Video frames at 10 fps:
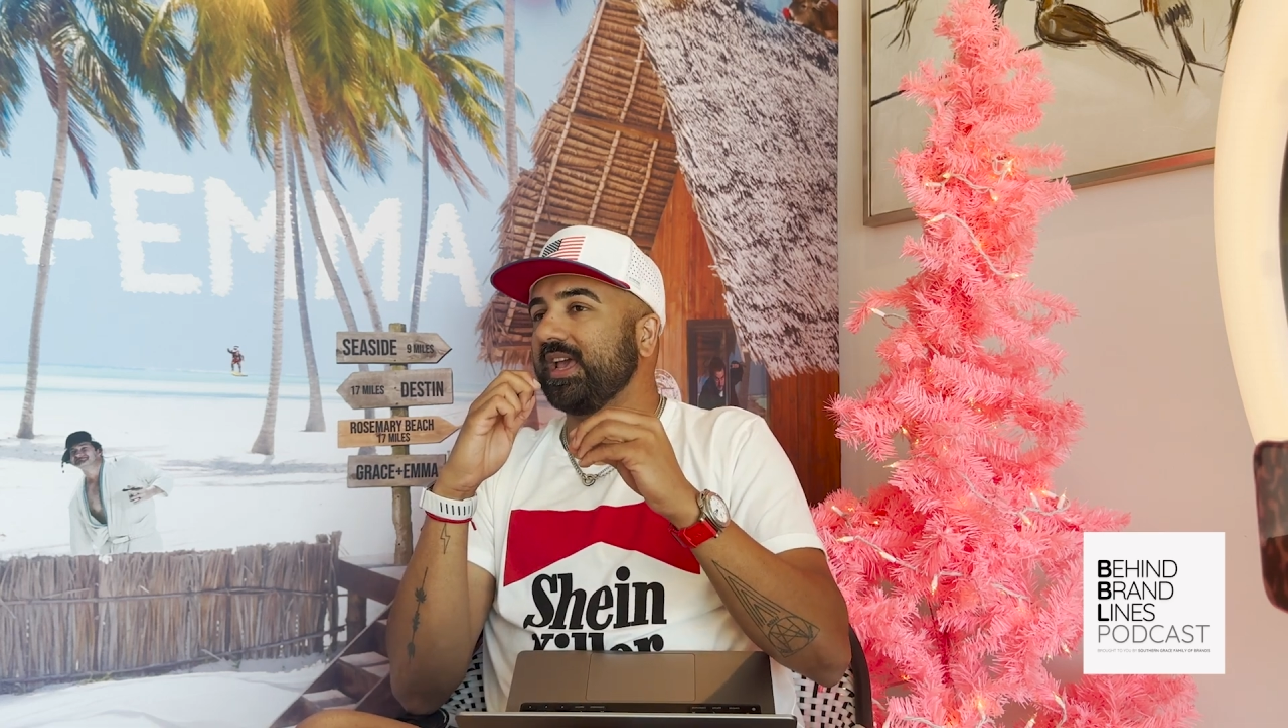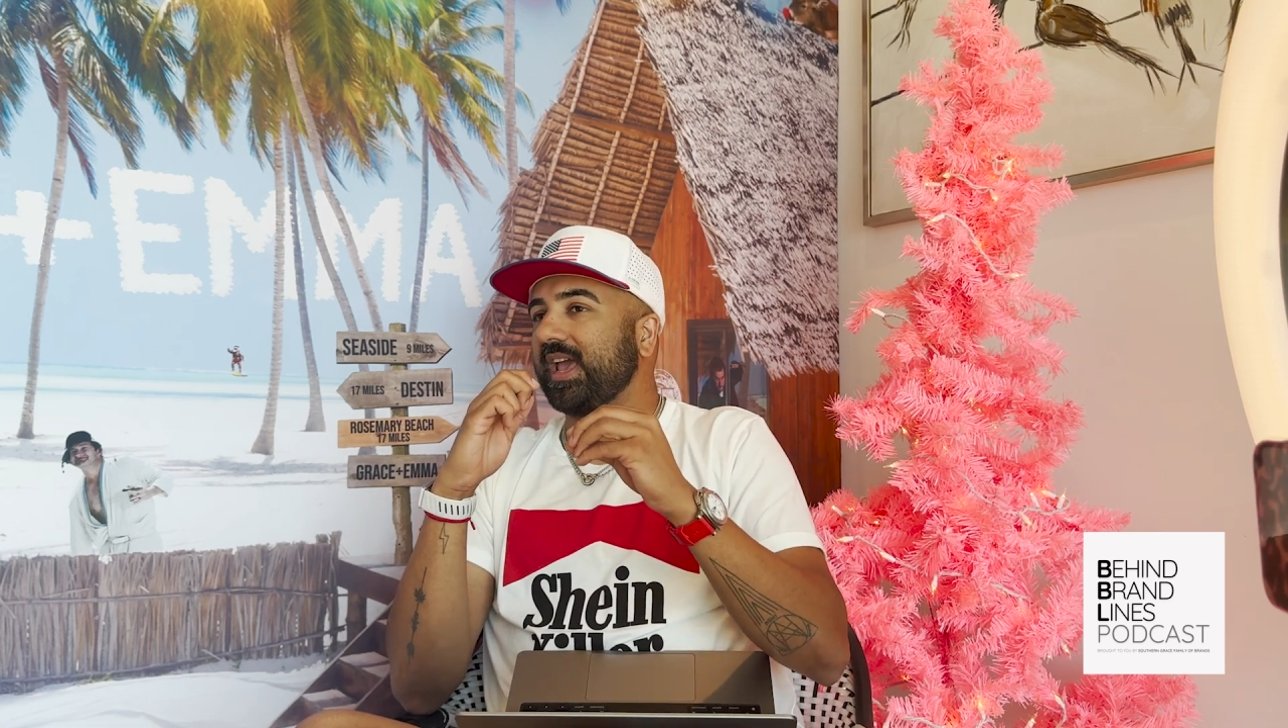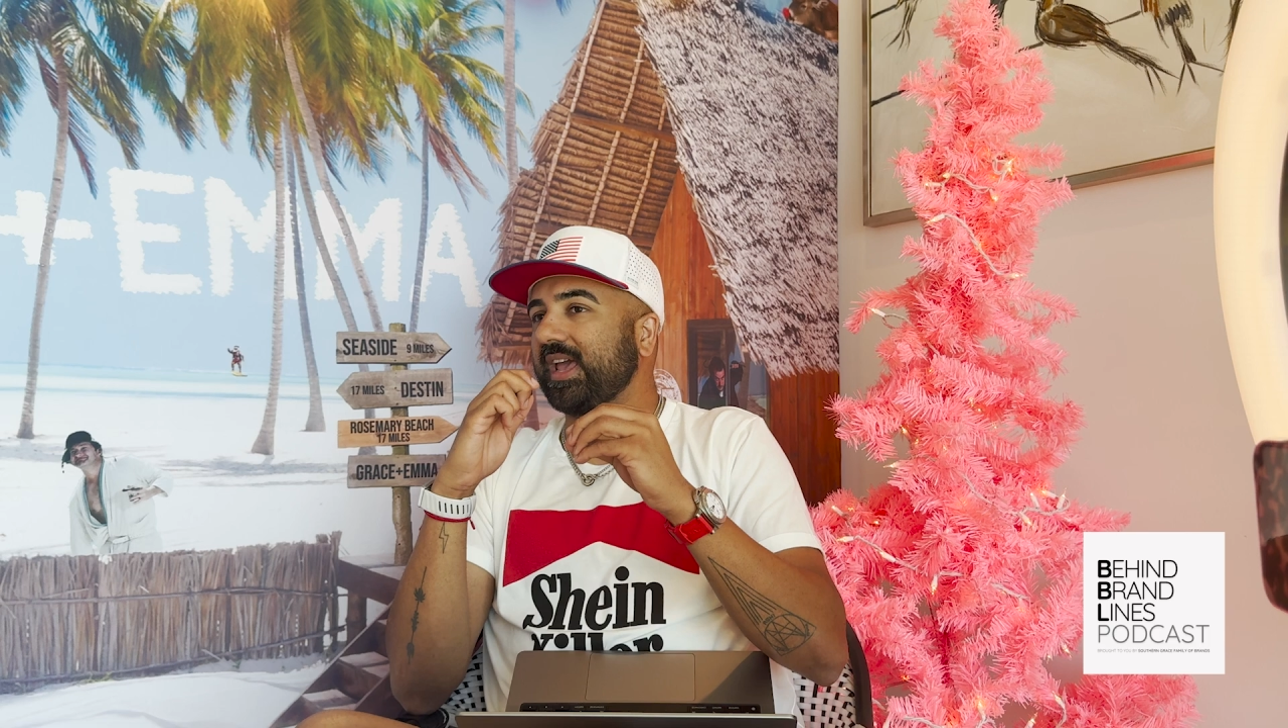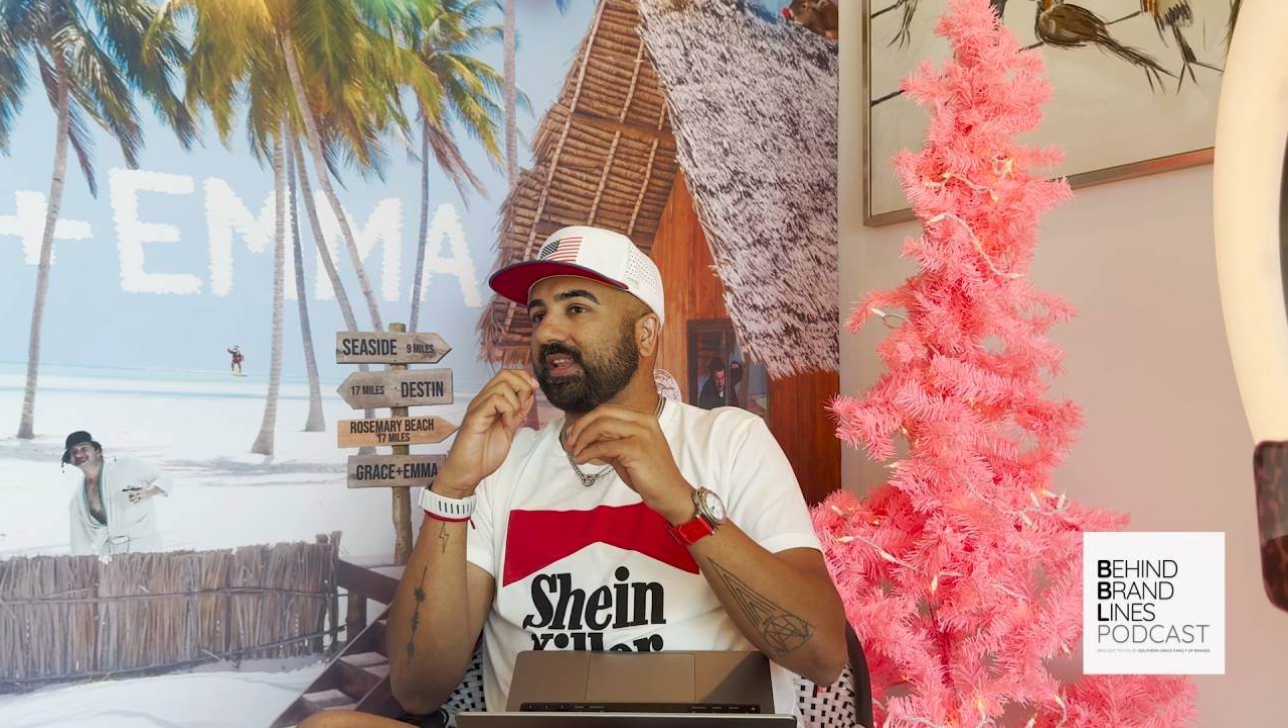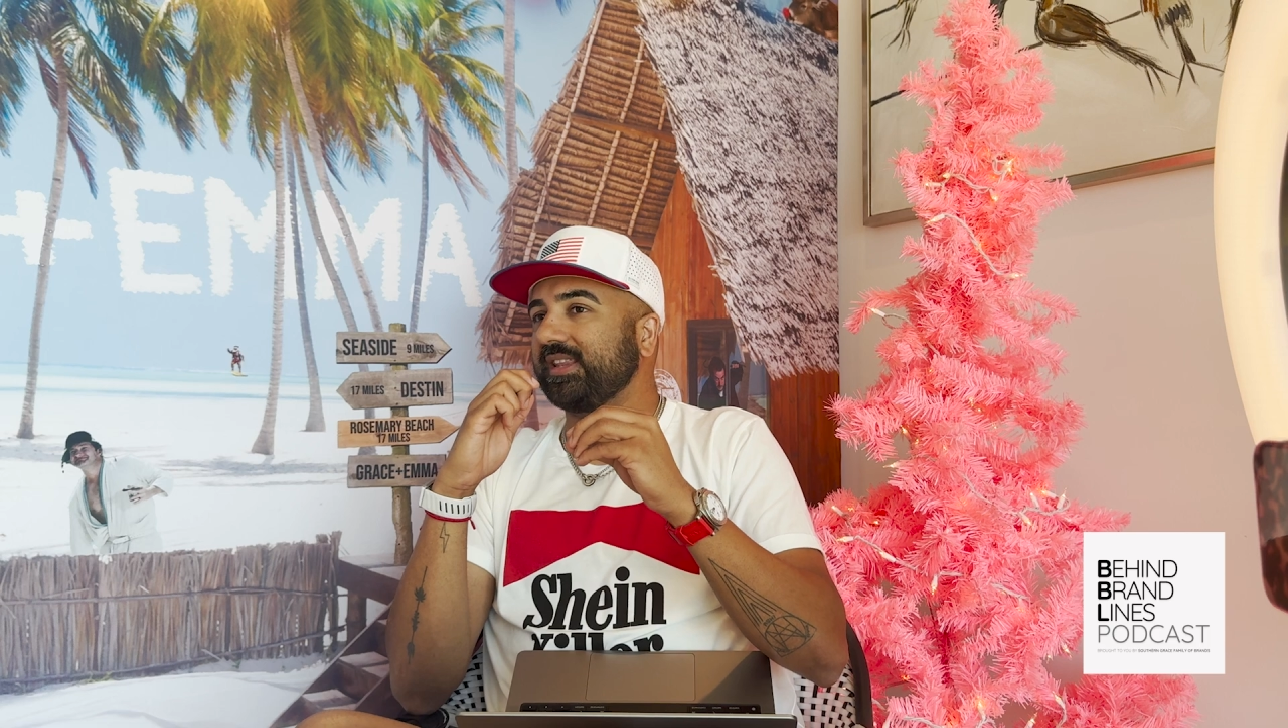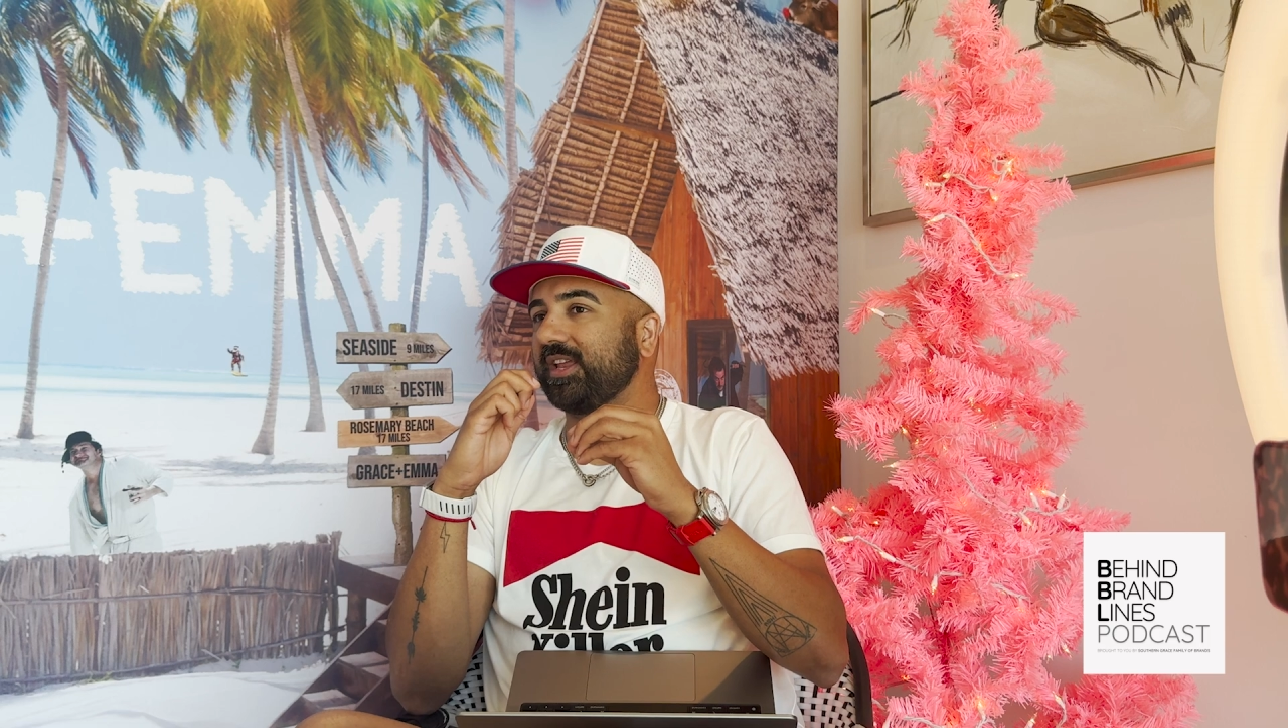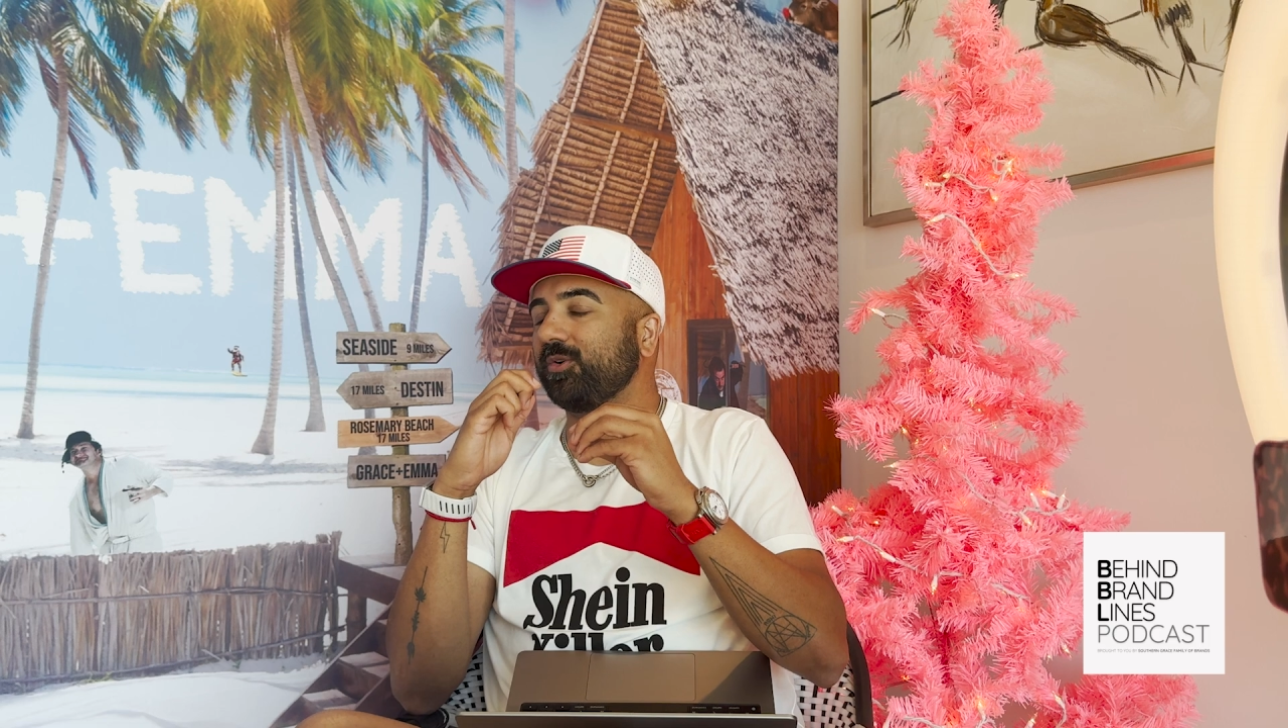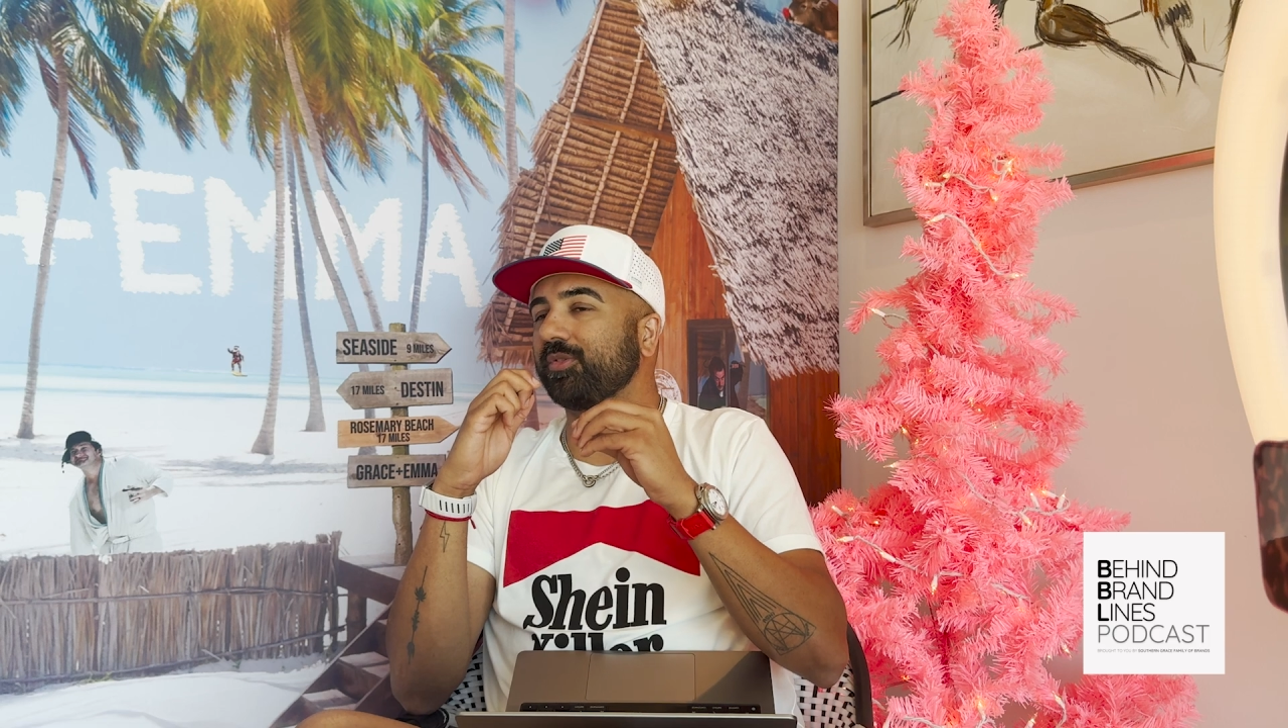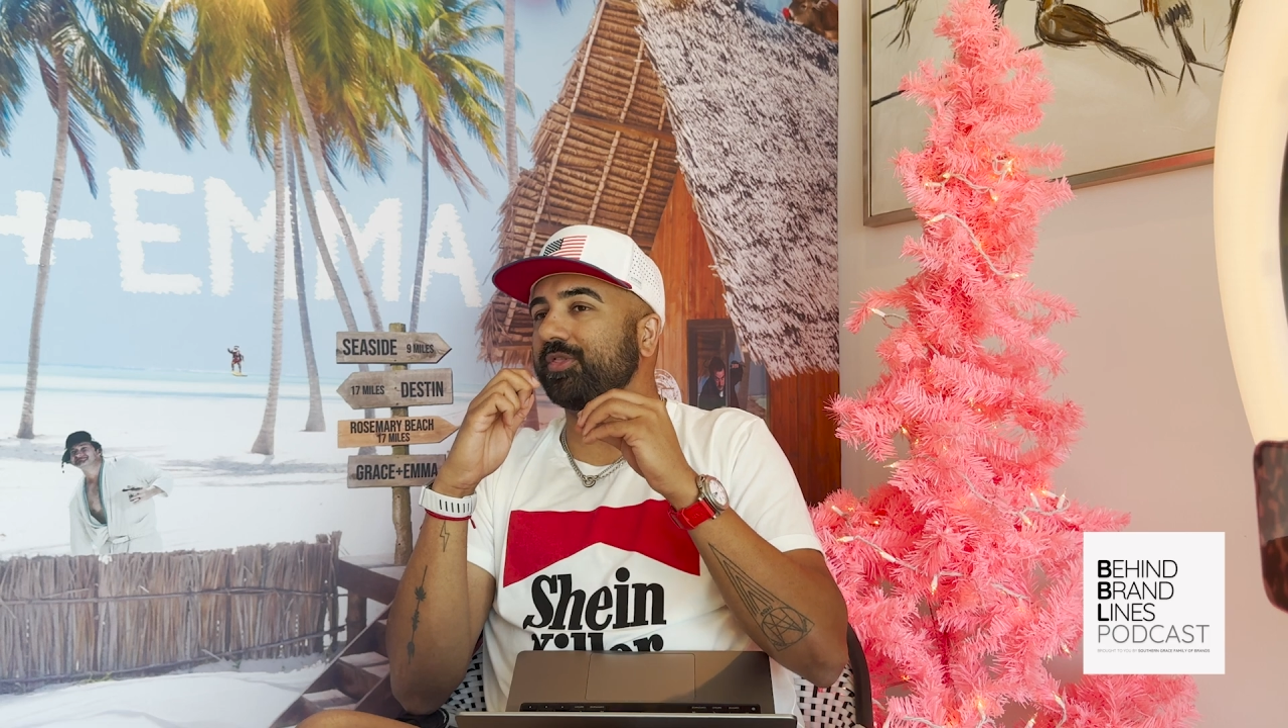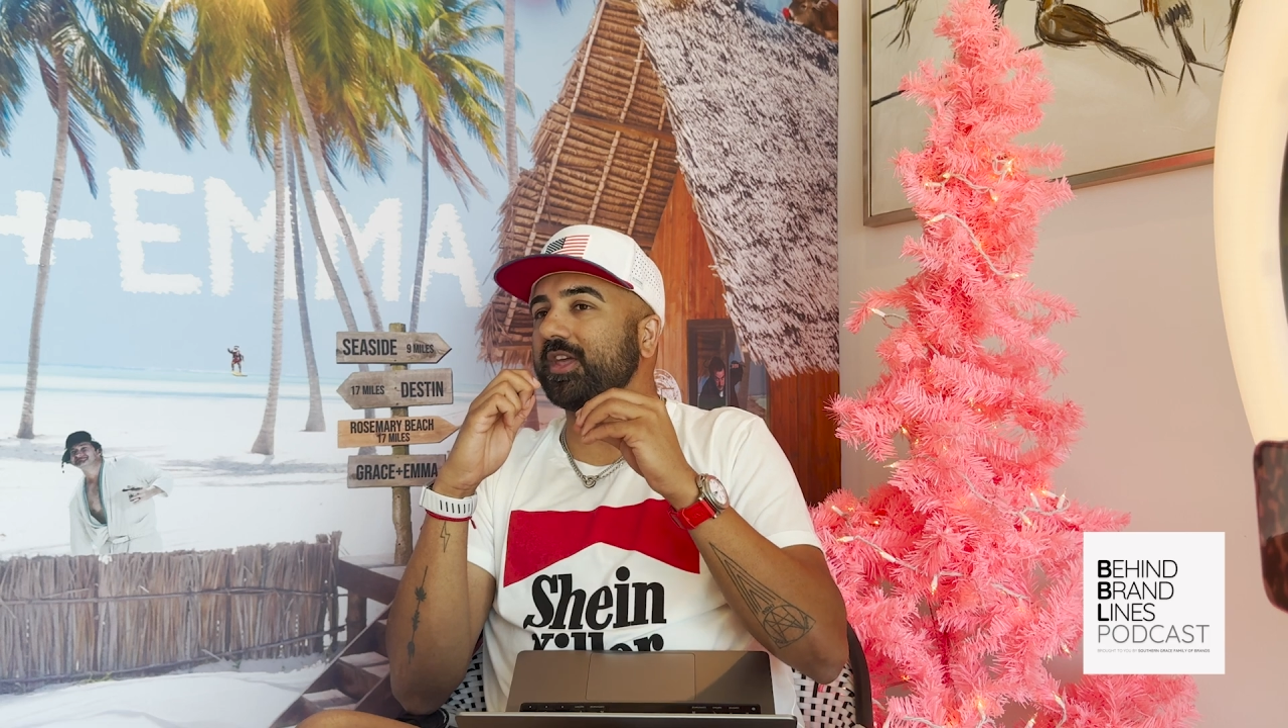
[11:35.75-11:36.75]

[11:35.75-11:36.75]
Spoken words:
And they don't